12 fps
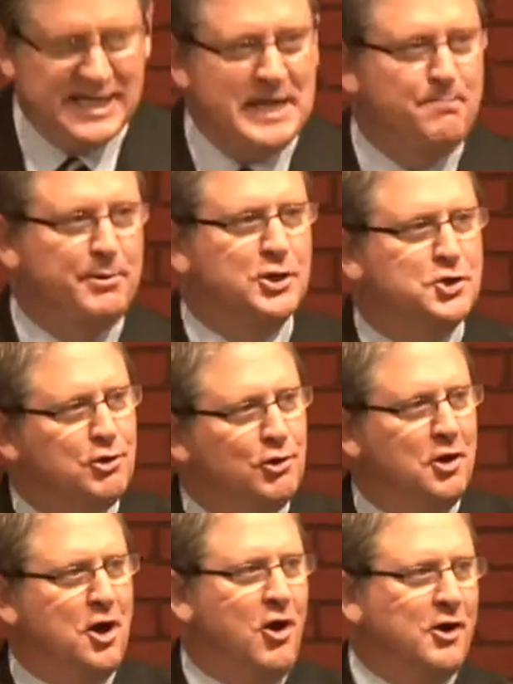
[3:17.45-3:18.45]
deepest
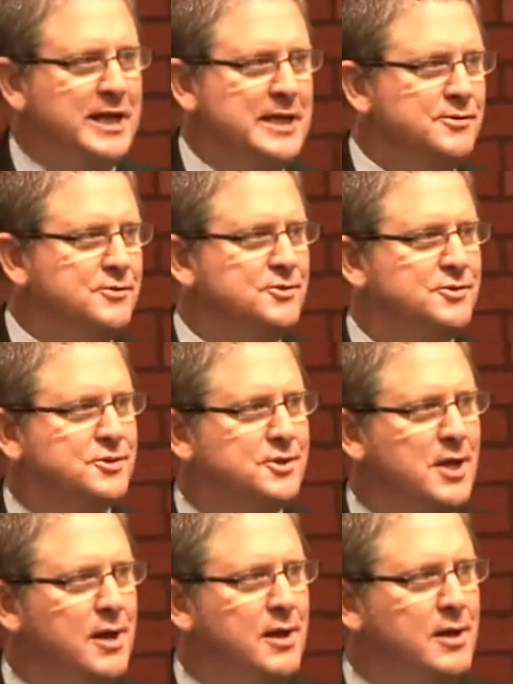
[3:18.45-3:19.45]

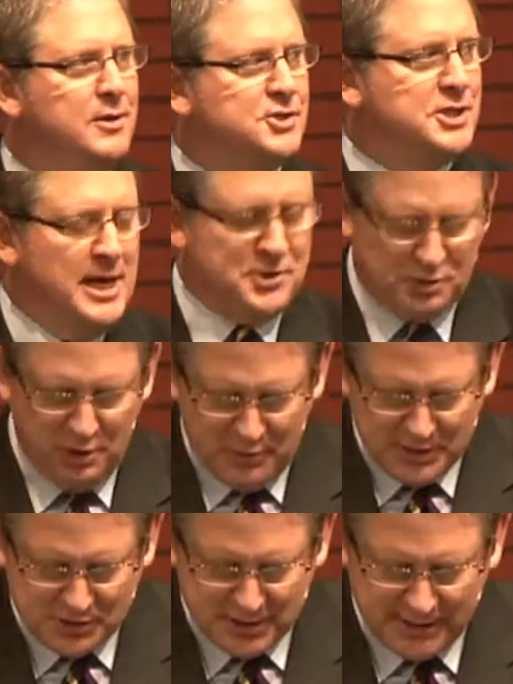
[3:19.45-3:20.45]
longings. C.S.
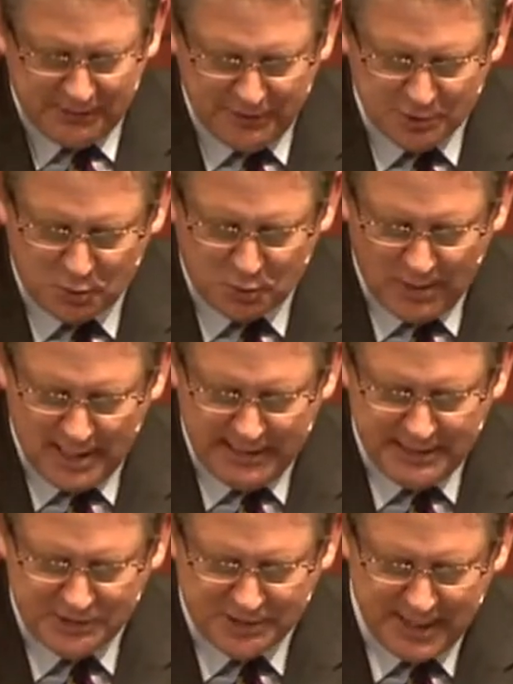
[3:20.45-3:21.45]
Lewis said it this way.
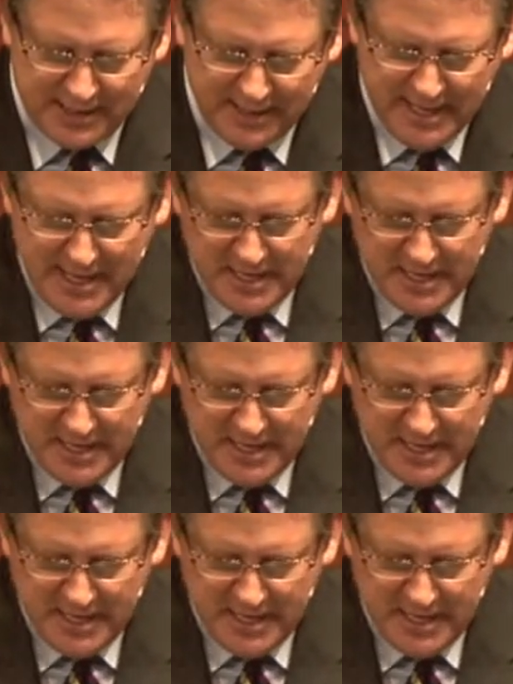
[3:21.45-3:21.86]
He said,